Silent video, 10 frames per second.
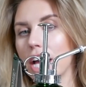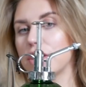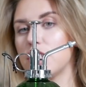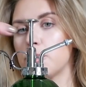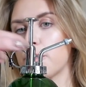I
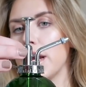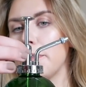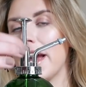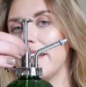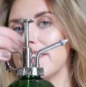could
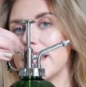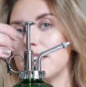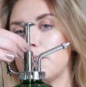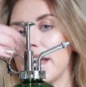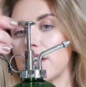spray paint
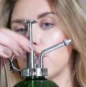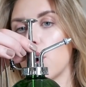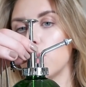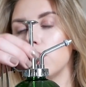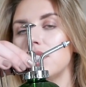this bit
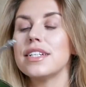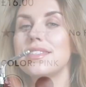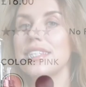gold and